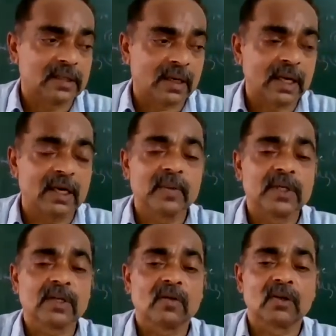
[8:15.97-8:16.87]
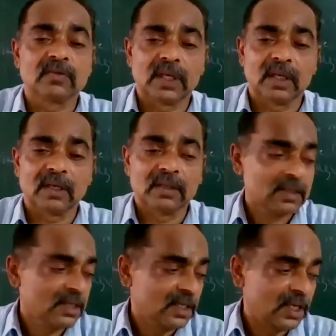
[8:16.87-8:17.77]
Triad means out of 3.
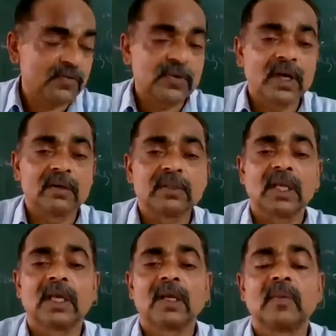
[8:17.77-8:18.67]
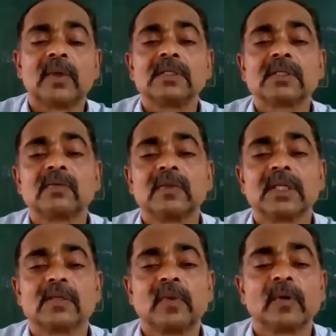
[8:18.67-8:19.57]
If you have 3 elements with the
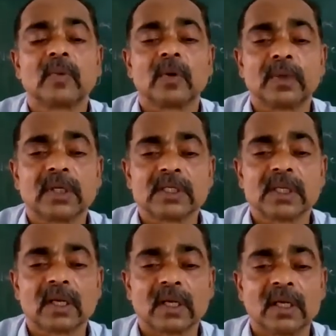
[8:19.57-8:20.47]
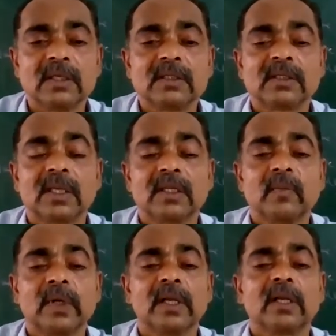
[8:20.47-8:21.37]
similar properties are arranged, then the
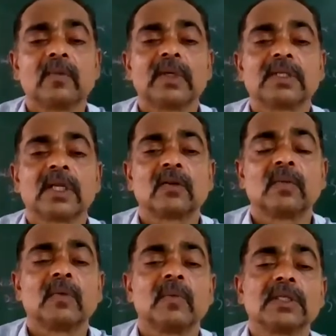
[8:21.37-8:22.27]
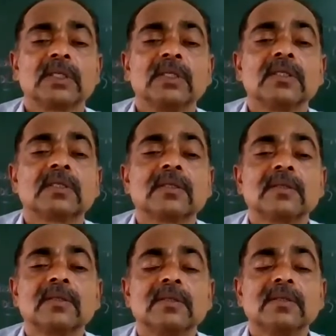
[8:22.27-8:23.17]
middle element's atomic mass is
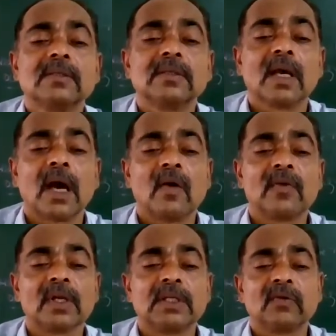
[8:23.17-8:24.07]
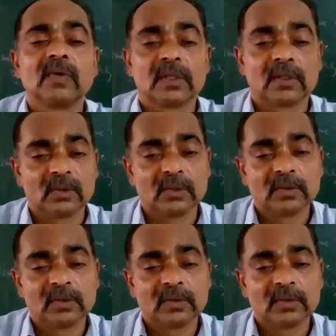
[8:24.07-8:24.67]
the average of other 2.